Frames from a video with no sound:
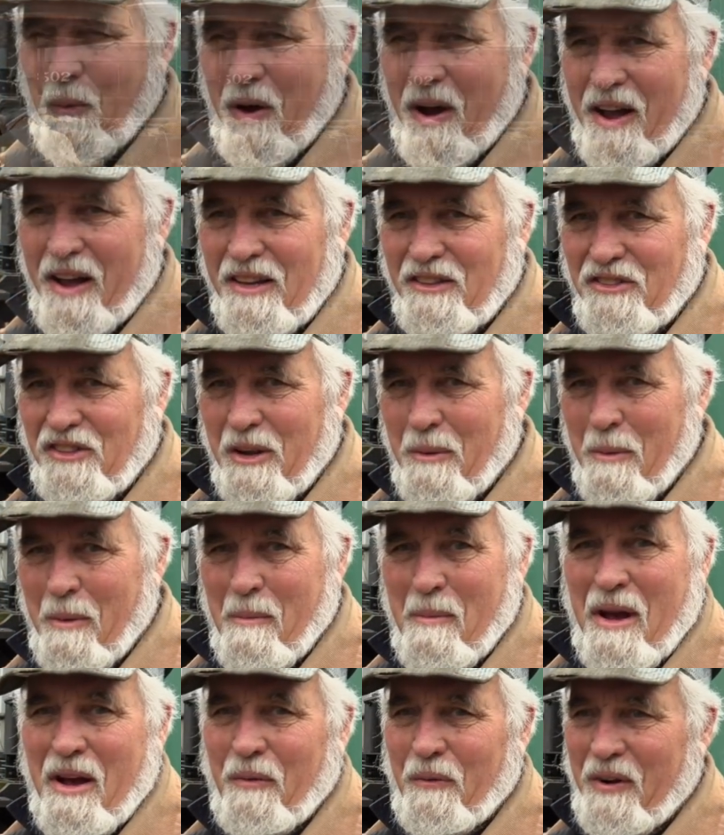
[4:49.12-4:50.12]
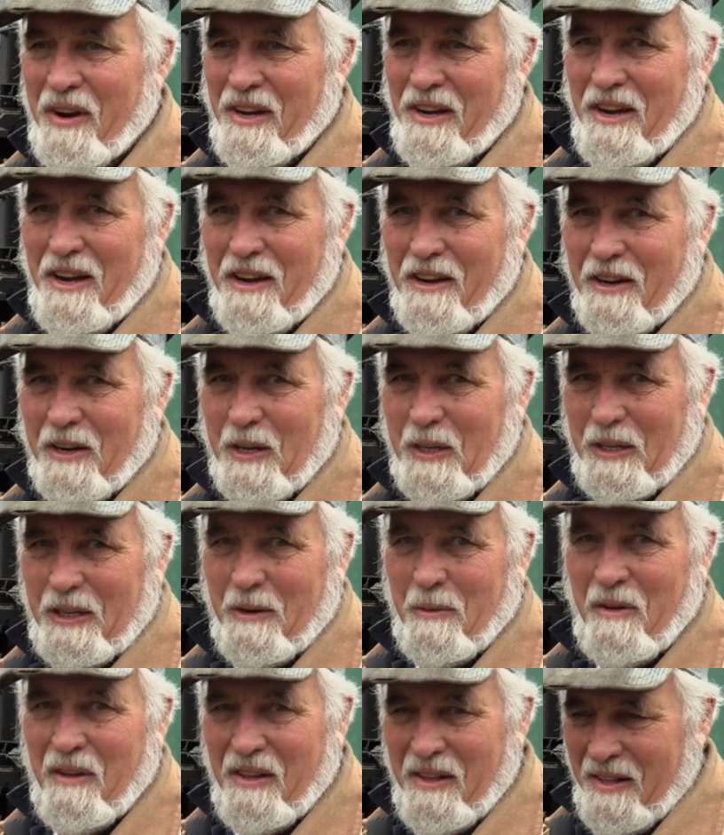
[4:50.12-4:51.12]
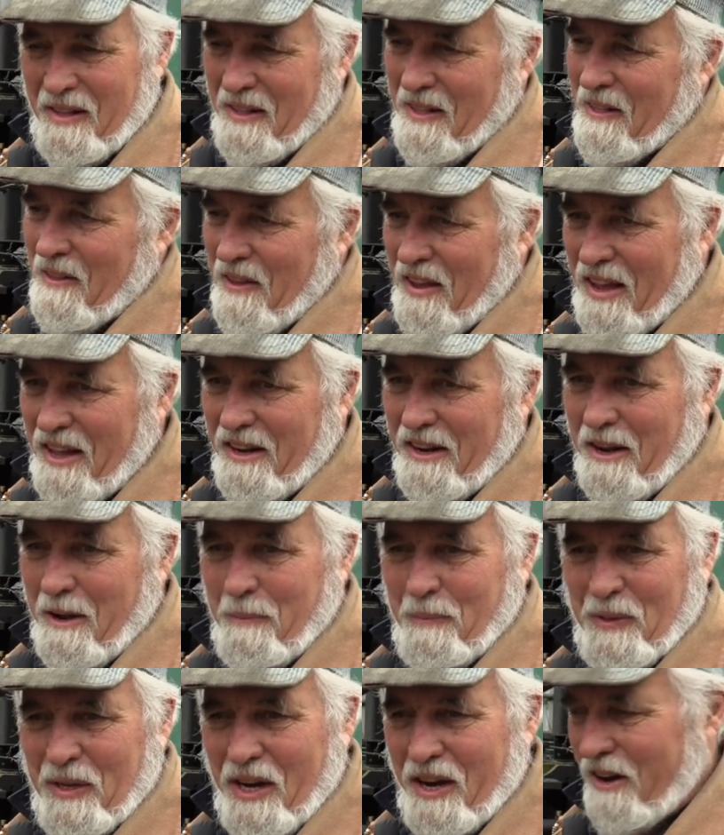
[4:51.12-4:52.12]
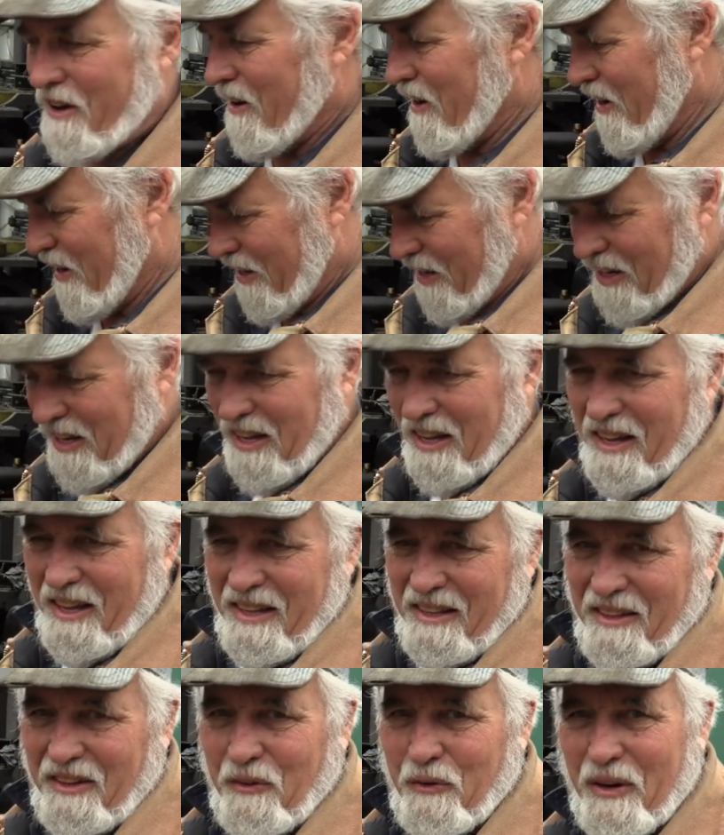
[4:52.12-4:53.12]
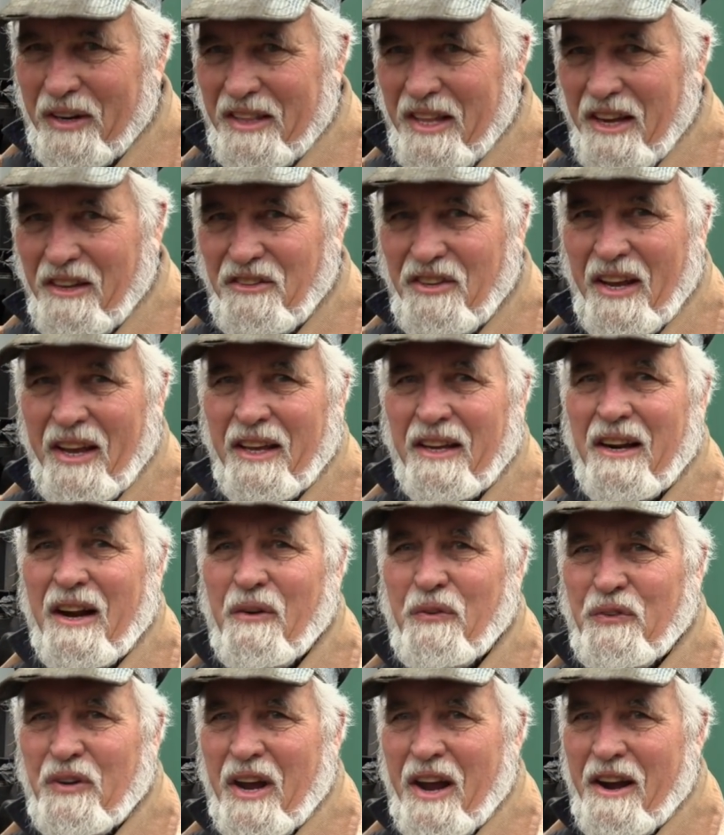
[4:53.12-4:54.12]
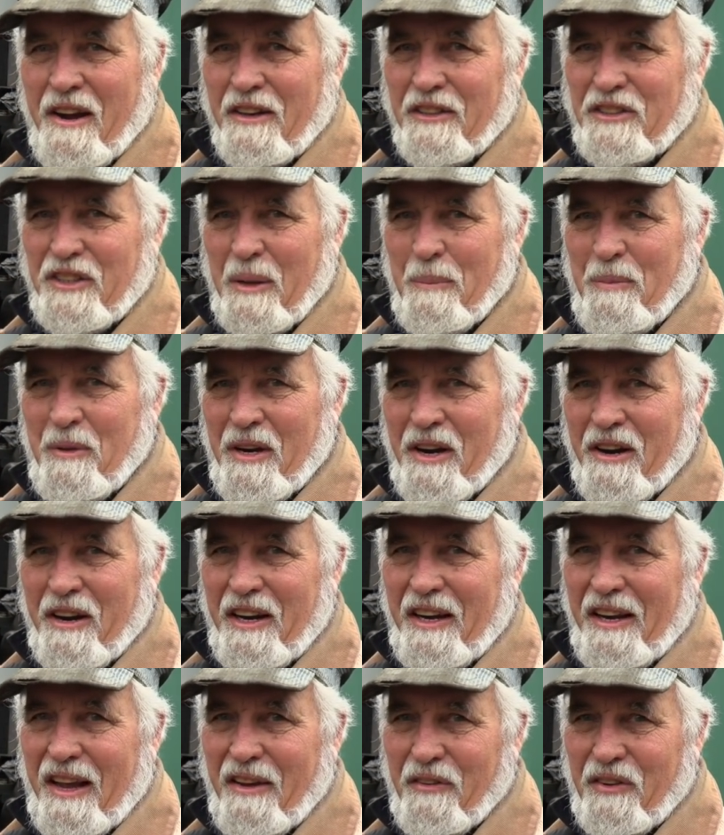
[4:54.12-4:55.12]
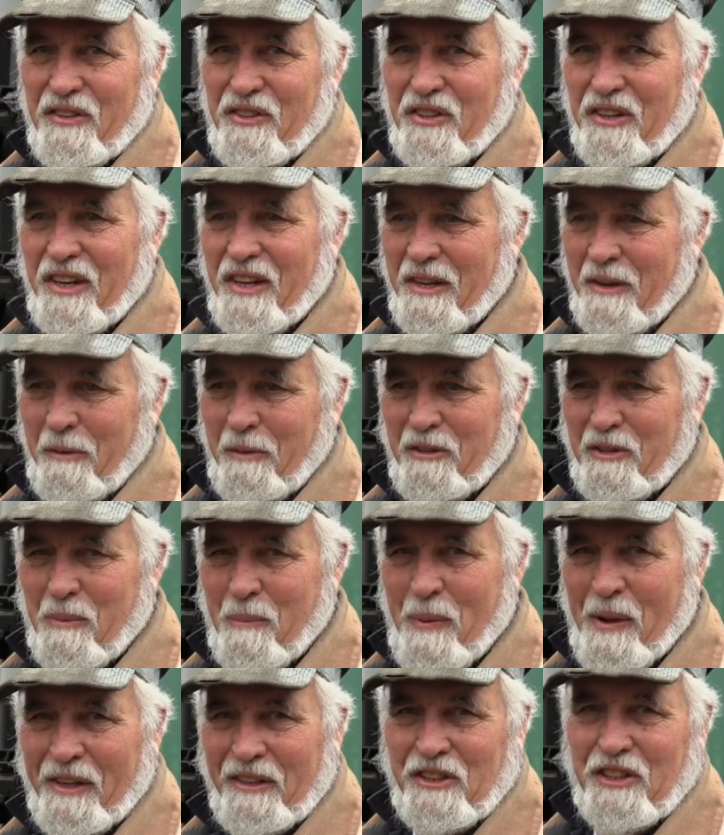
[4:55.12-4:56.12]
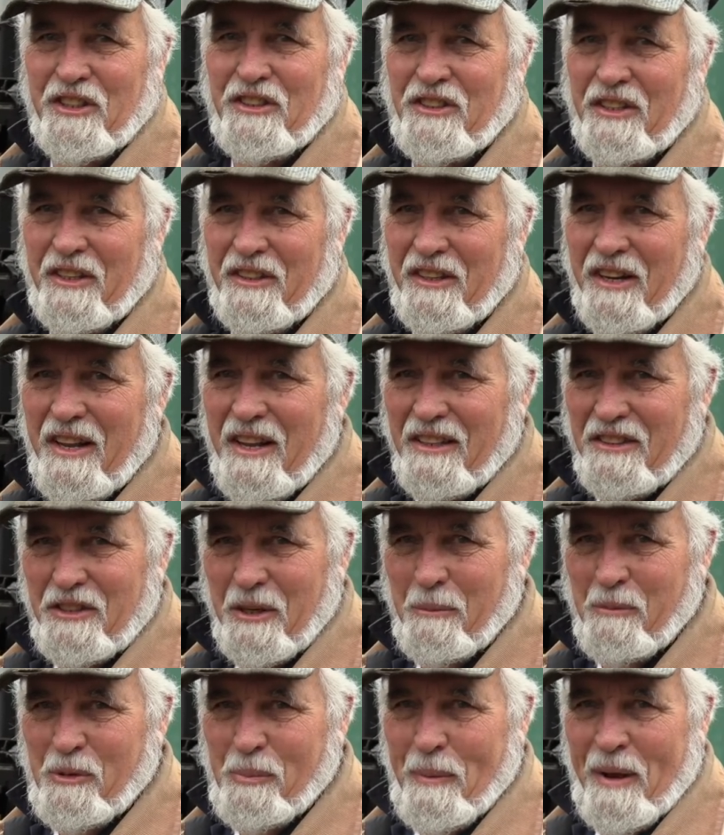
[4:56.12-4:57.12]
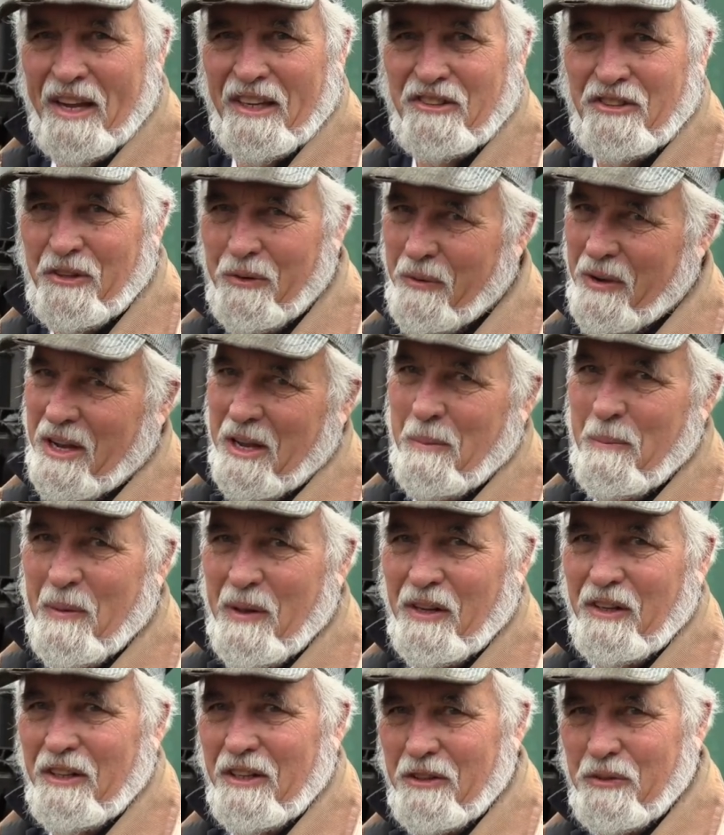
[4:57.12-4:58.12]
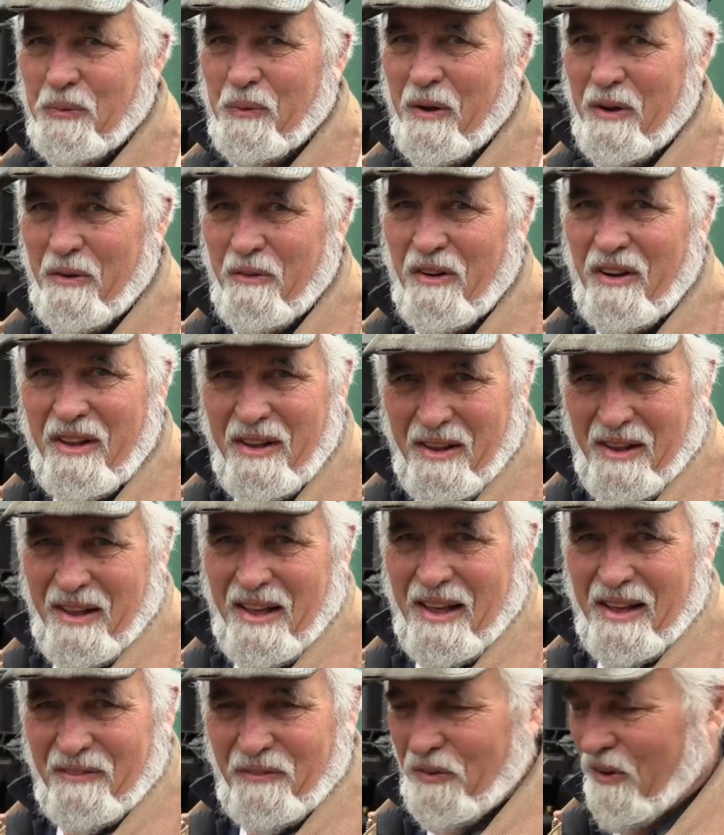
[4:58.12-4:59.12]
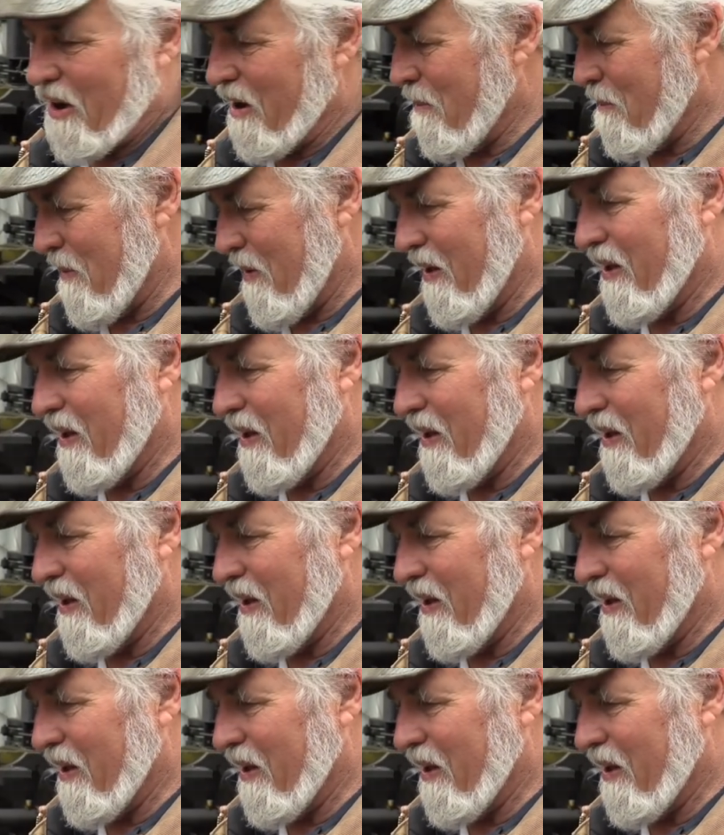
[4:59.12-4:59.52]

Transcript: Wise of Mount Rainier, the head up there, where they'd taken off tires up there. He gave us some pictures and some specs that we could build this one from,